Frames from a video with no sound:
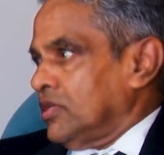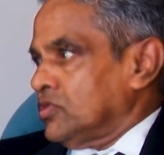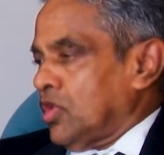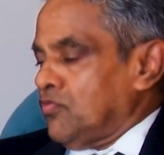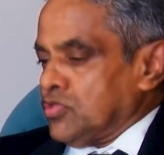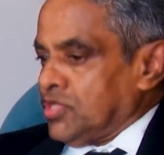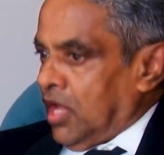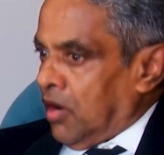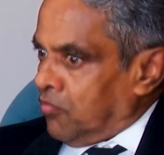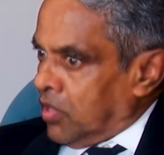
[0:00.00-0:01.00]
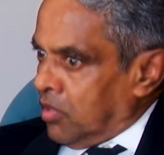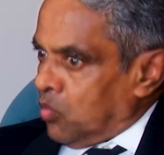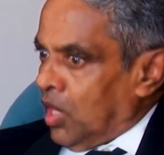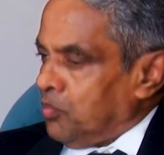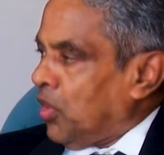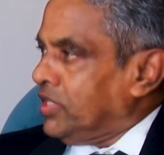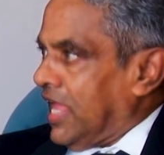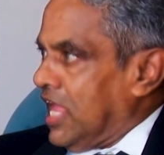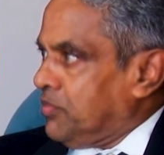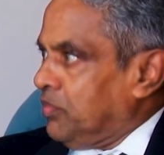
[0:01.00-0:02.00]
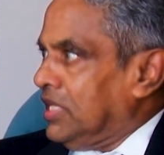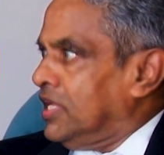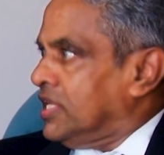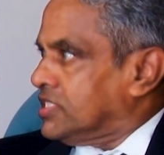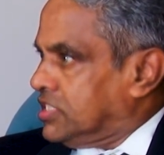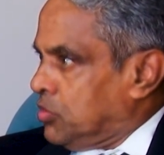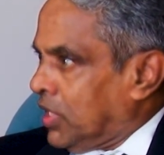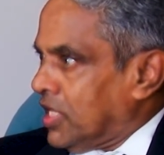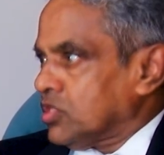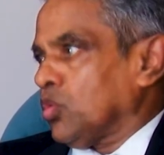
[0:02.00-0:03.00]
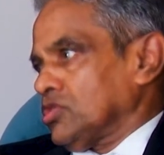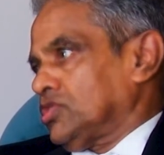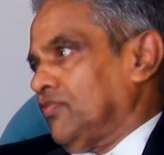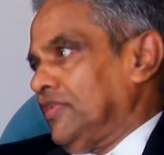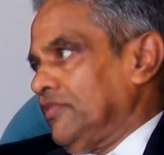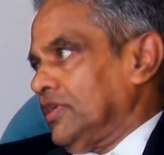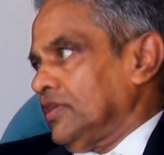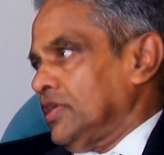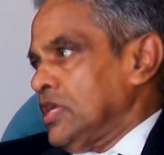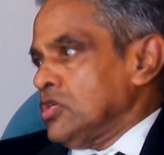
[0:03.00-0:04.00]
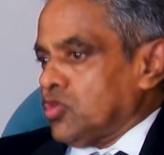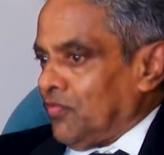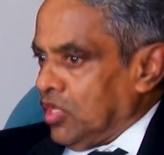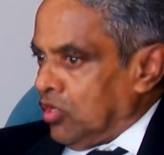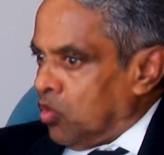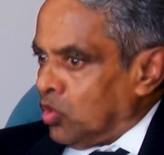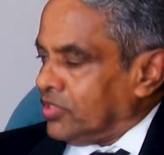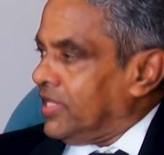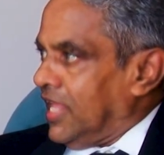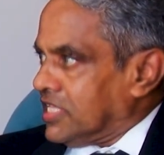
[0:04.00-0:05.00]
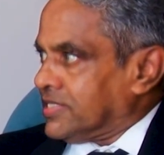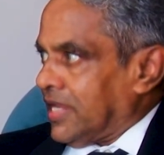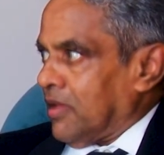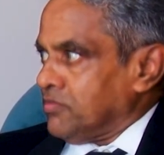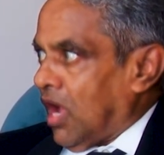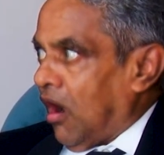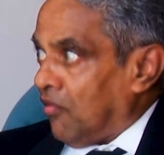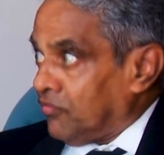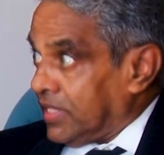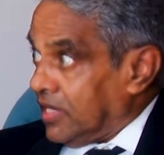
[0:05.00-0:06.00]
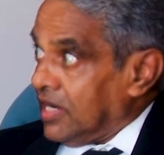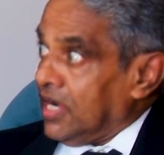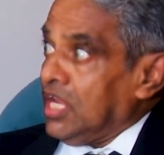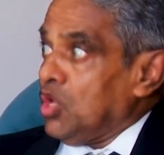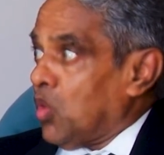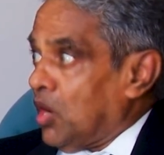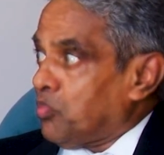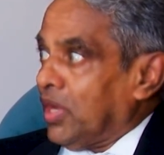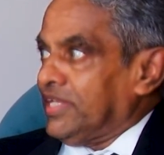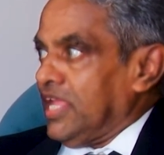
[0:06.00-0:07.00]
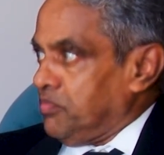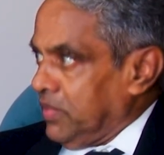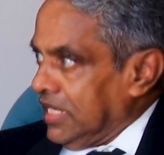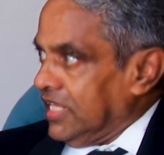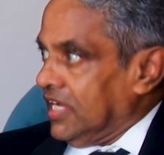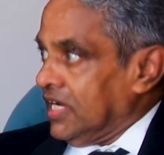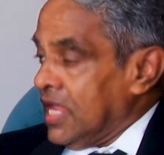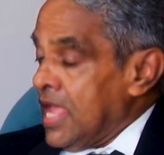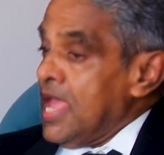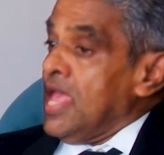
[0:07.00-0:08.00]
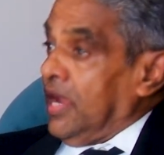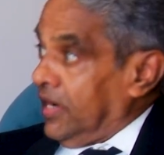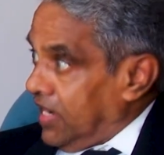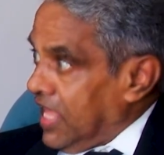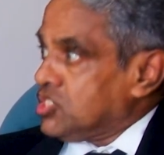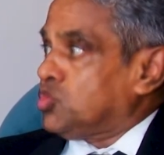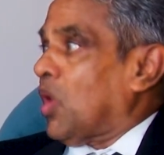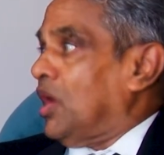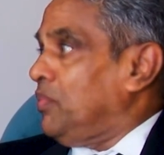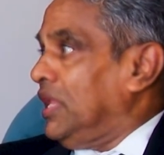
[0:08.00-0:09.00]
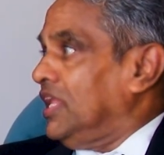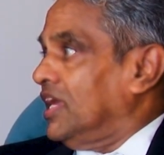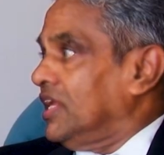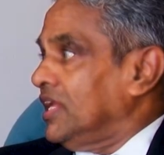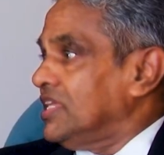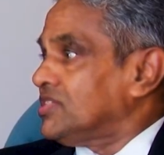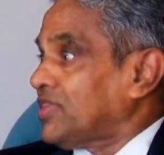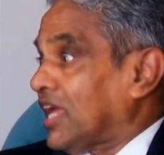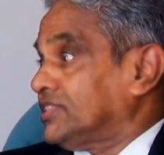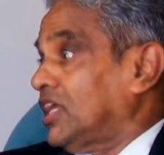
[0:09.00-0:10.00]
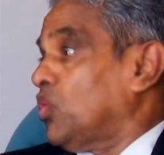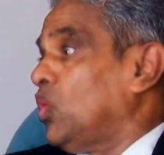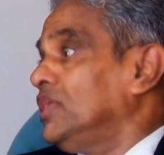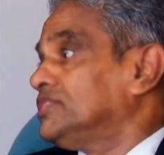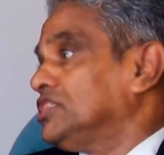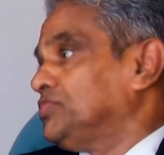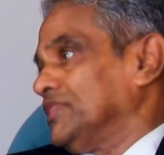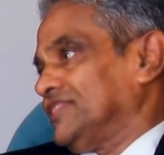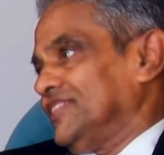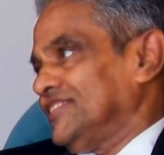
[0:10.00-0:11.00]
So if you say 1.8 million is given as a cost of living. So when you go to the next slab, after earning 1.8 million, next 1 million is taxed at only 6%.